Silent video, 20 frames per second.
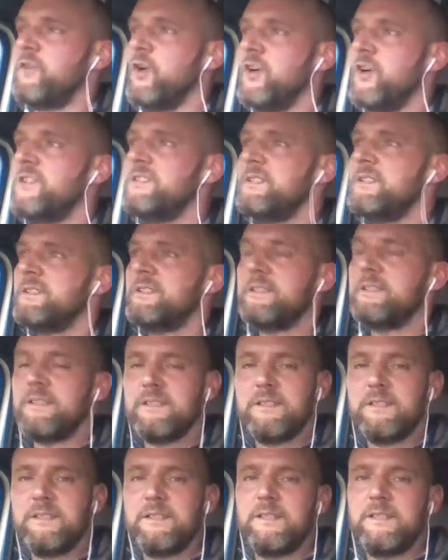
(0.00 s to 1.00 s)
done,
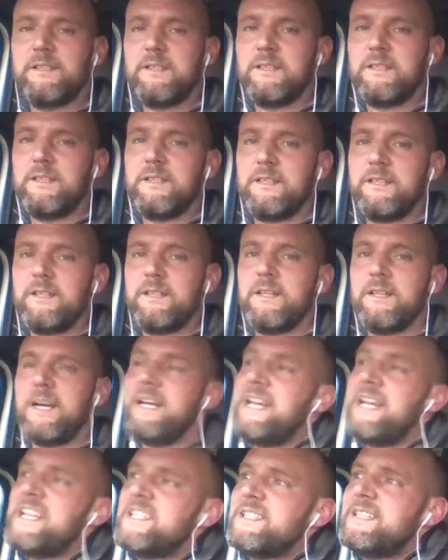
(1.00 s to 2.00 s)

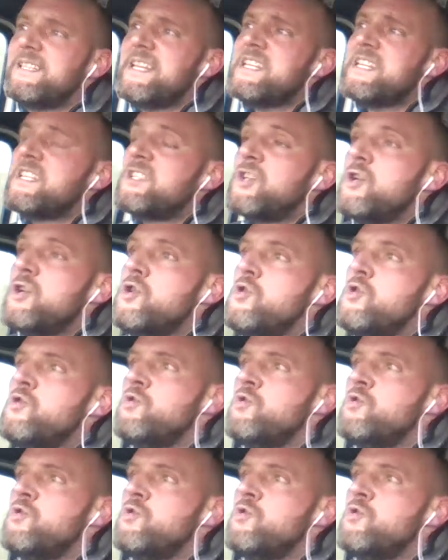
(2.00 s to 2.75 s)
and let's do